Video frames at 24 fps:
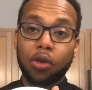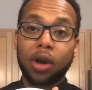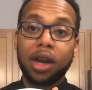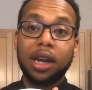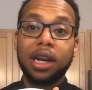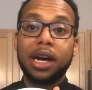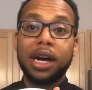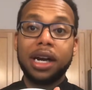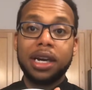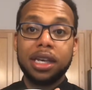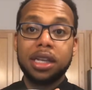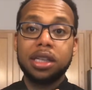
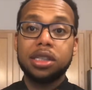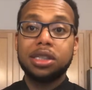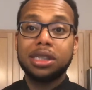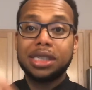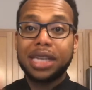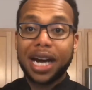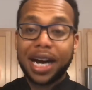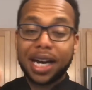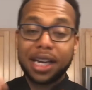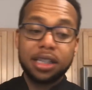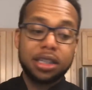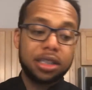onions
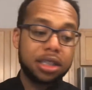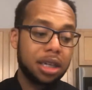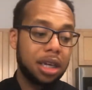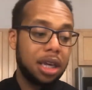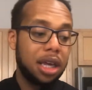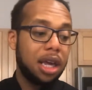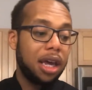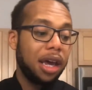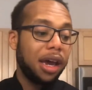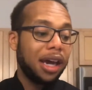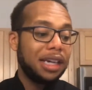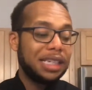diced,
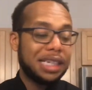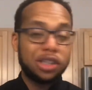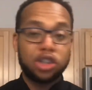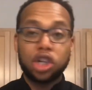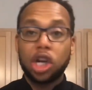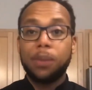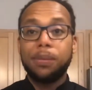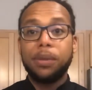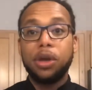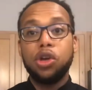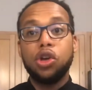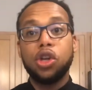because that's going to be
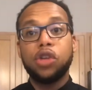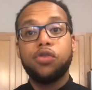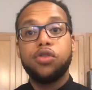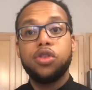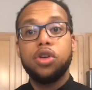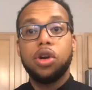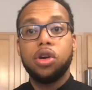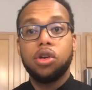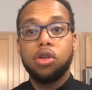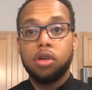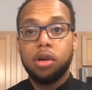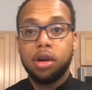used for your
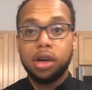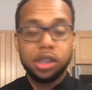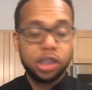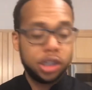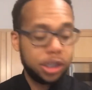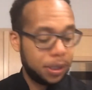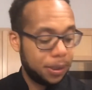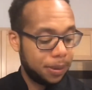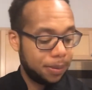garnishing.